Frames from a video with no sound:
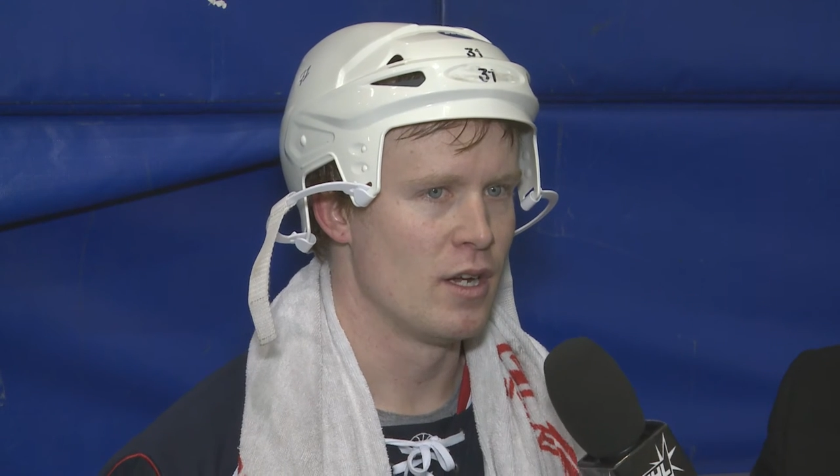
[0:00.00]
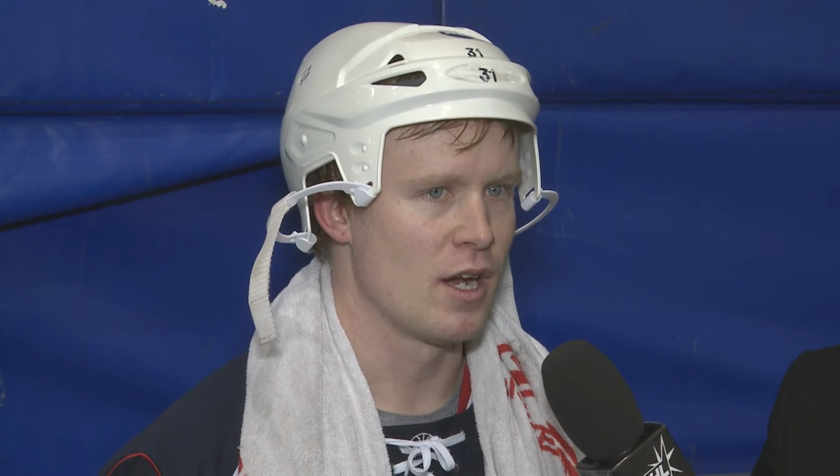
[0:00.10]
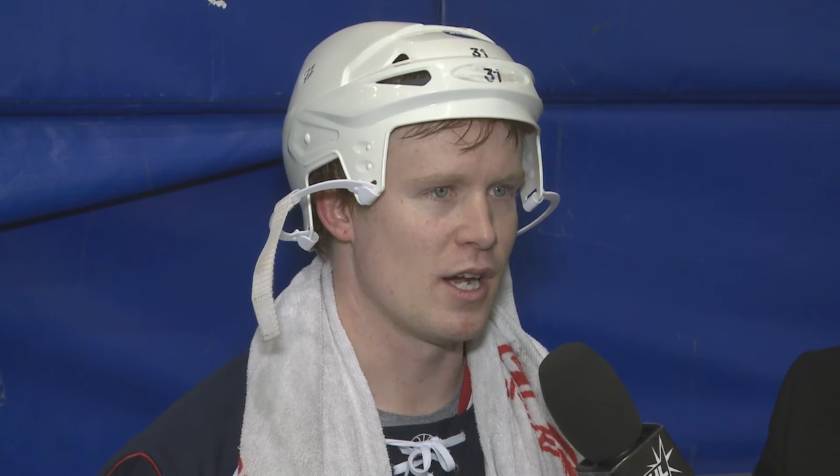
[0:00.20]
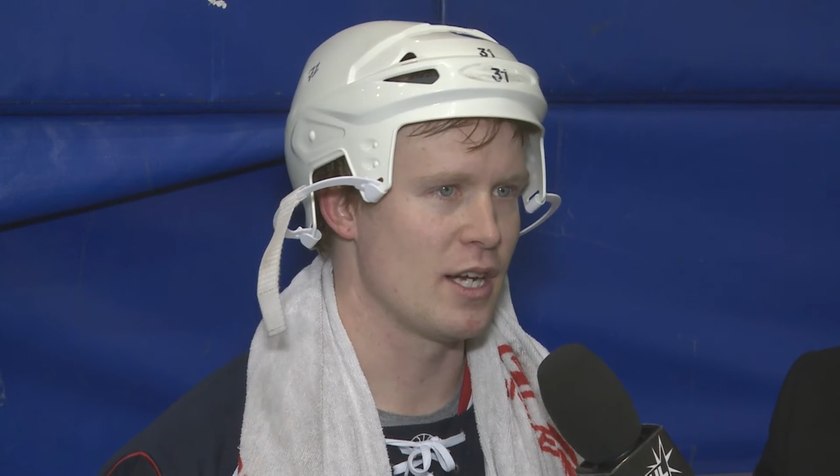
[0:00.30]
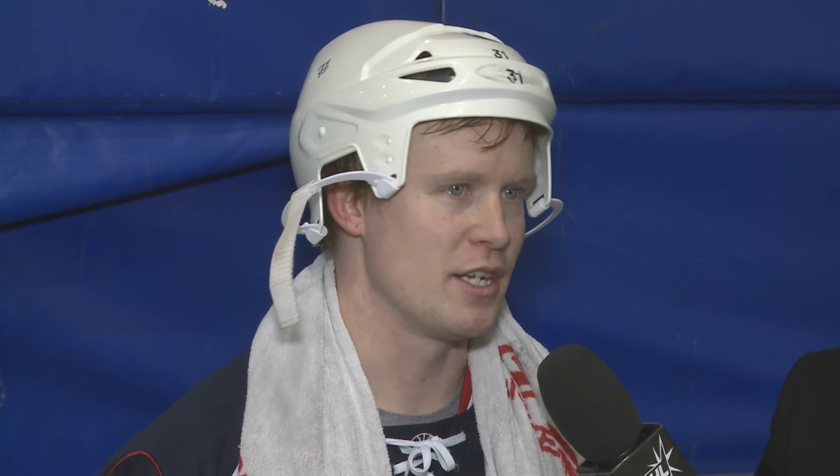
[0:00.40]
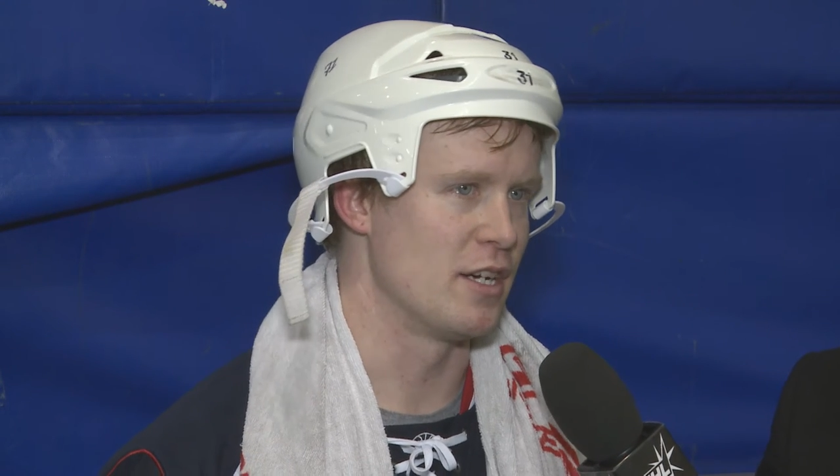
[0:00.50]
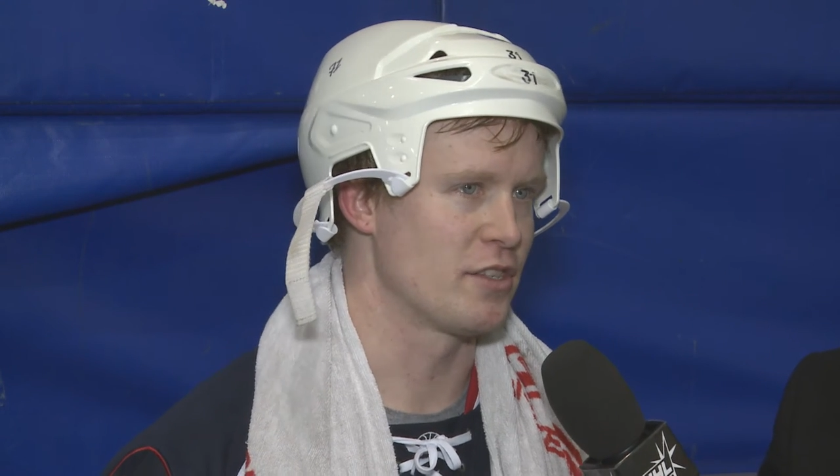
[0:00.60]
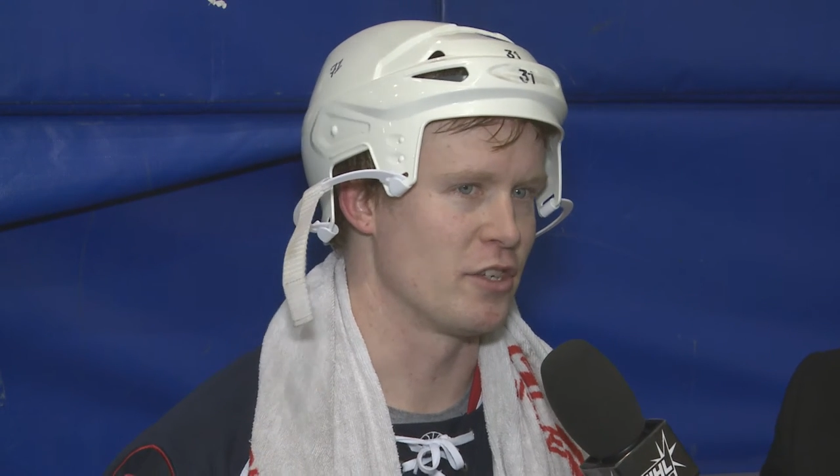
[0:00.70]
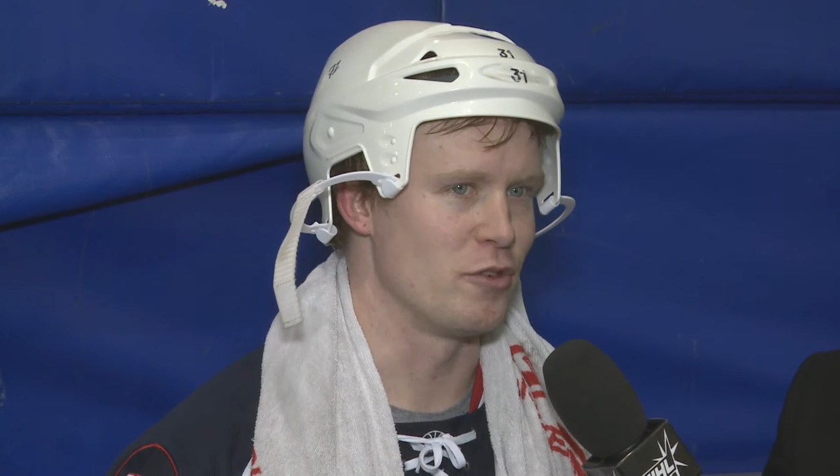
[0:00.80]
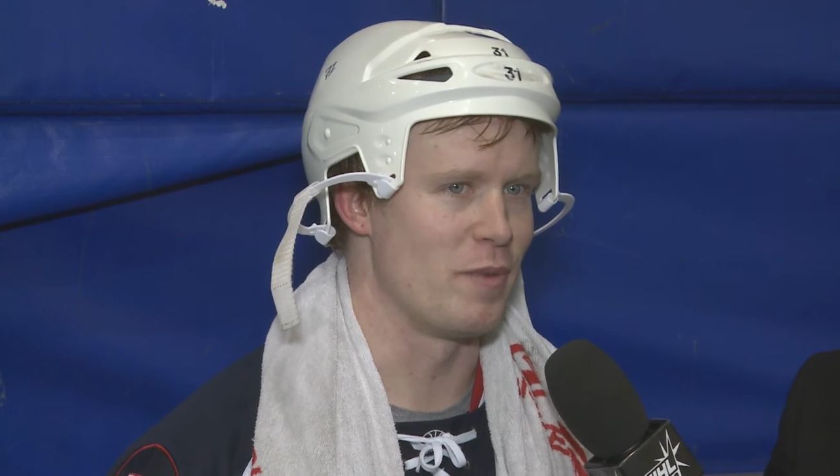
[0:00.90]
Uh, you know, it's
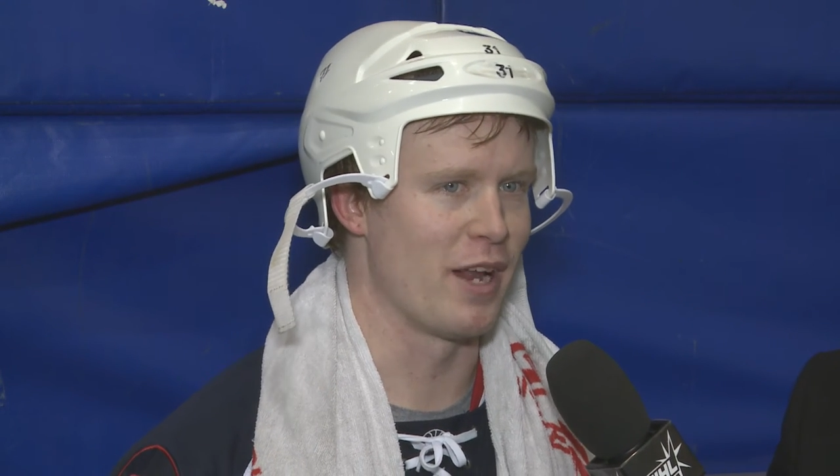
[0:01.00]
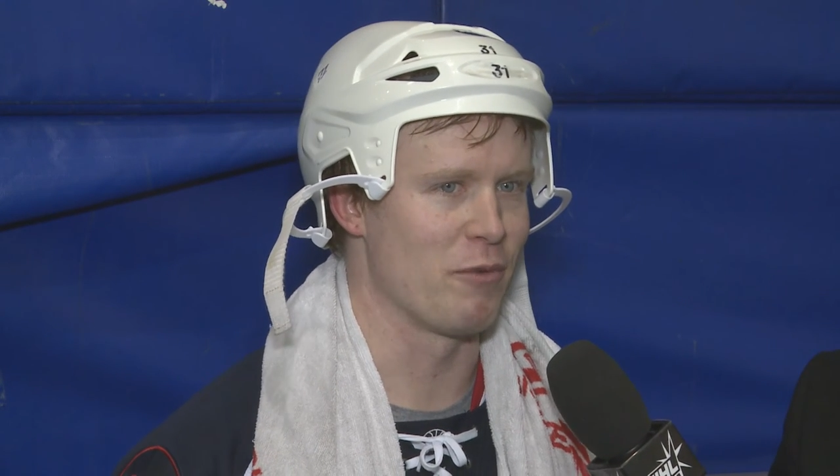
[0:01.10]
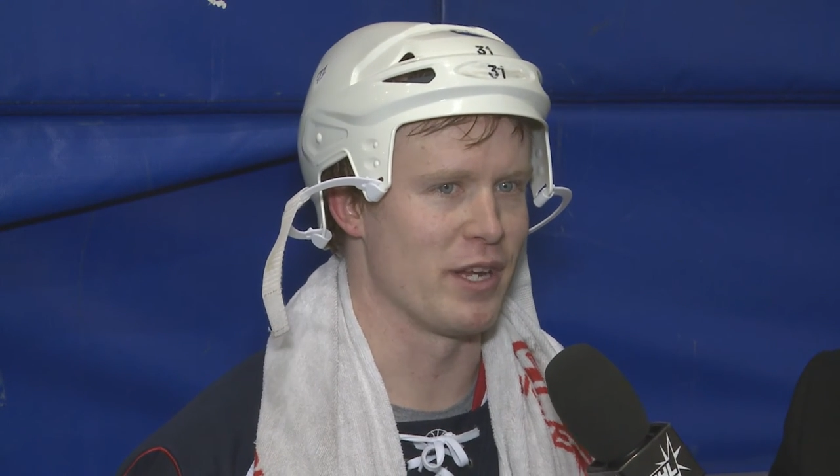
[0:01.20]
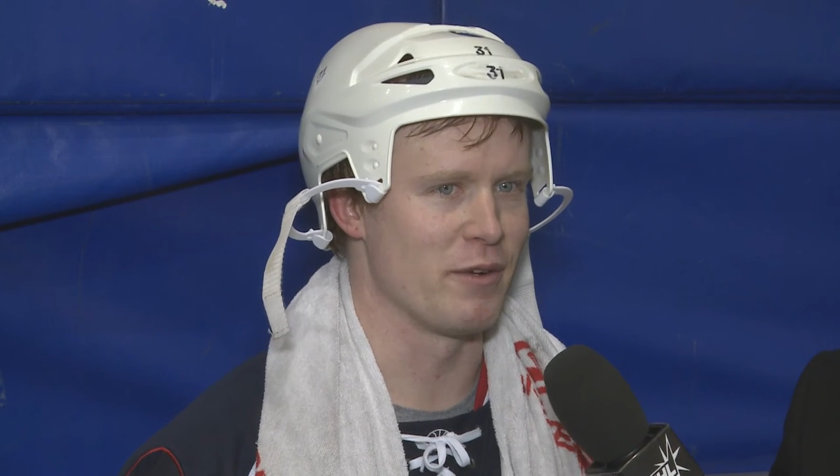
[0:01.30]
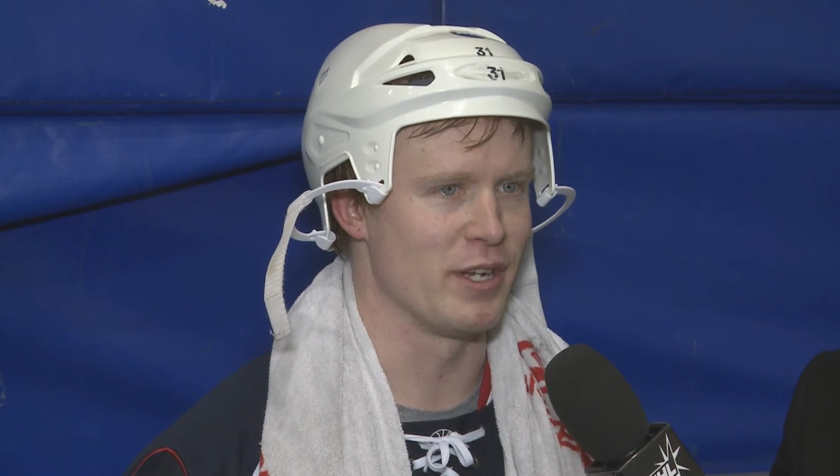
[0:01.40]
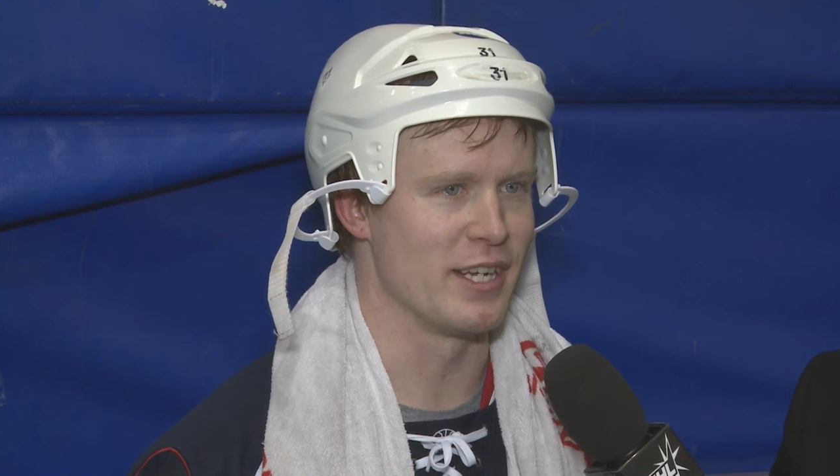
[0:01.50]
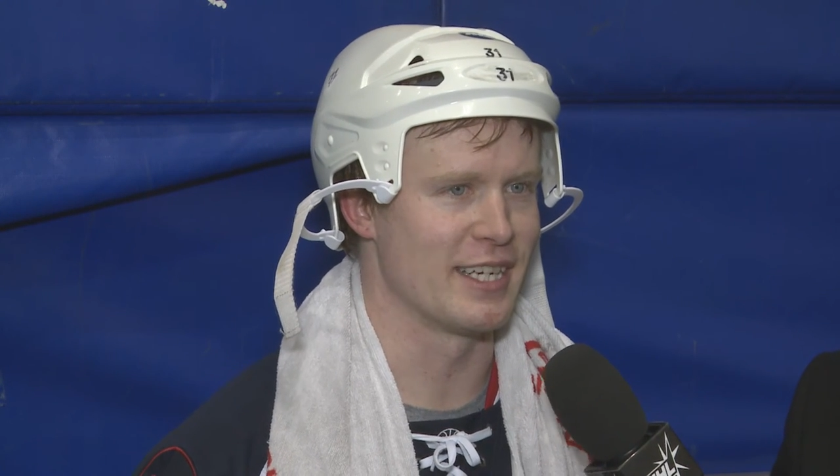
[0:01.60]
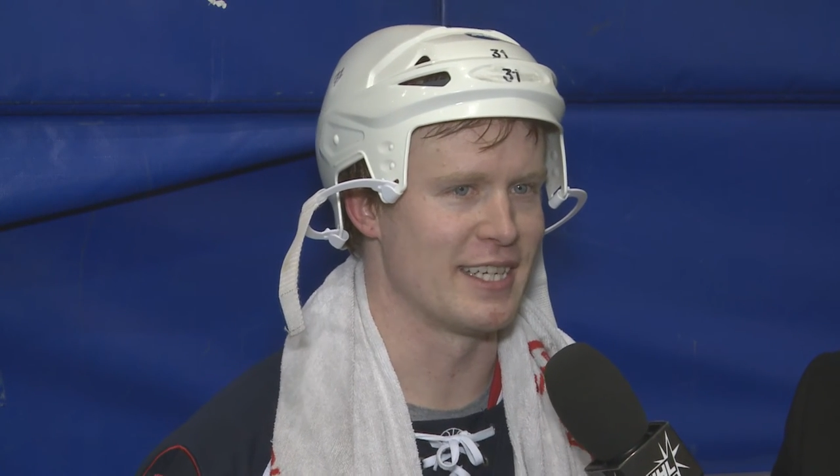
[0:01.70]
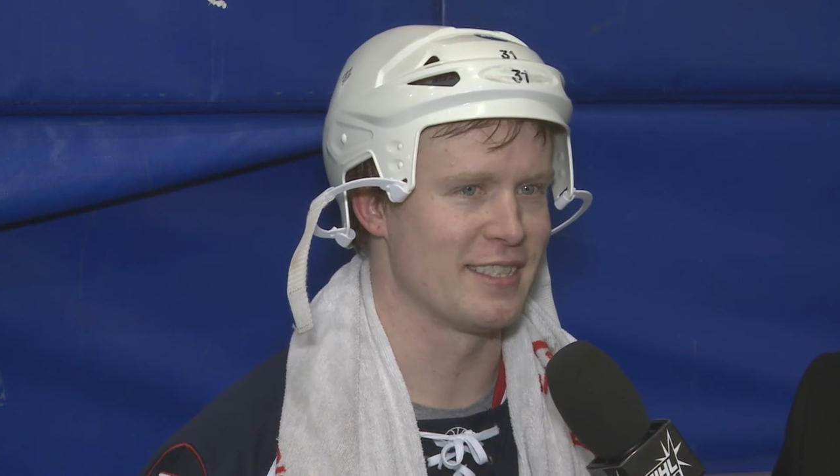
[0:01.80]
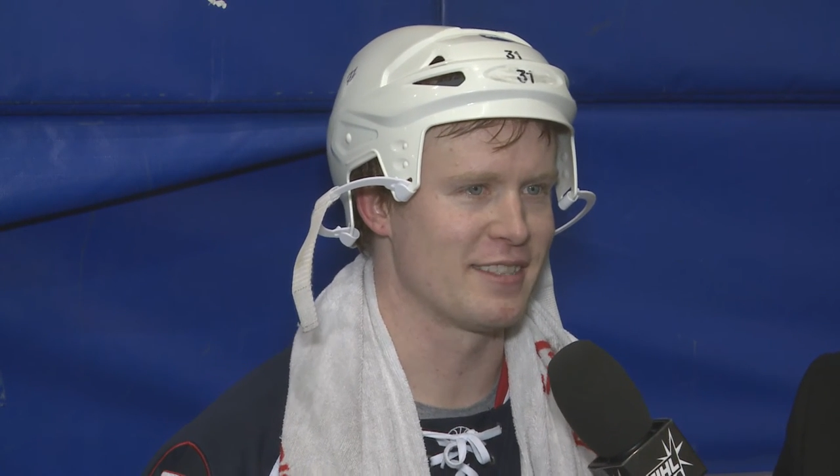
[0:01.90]
not too bad. We we uh,